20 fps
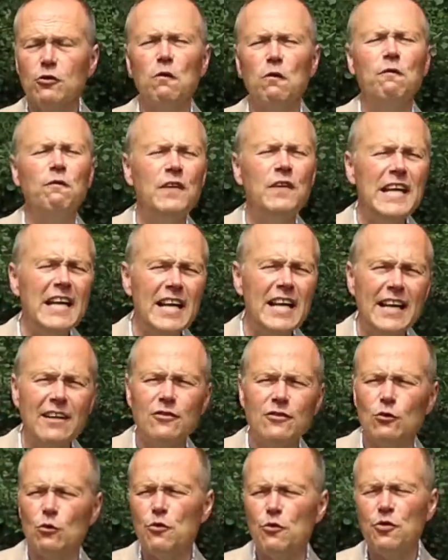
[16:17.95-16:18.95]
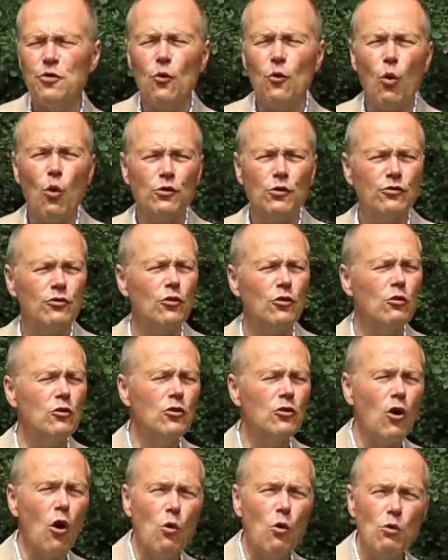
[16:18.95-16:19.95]
your feelings, your thoughts, your
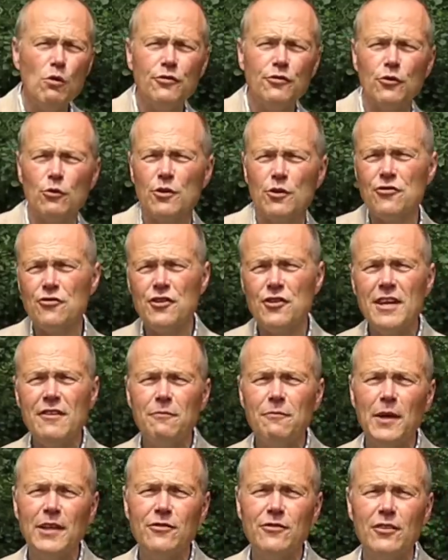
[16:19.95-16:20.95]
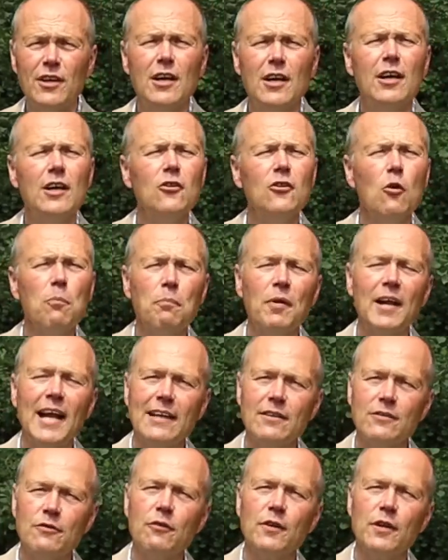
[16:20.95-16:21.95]
goals, your achievements, your
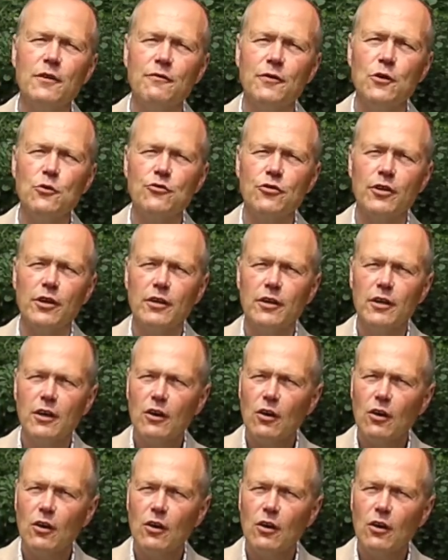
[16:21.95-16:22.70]
plans for the future.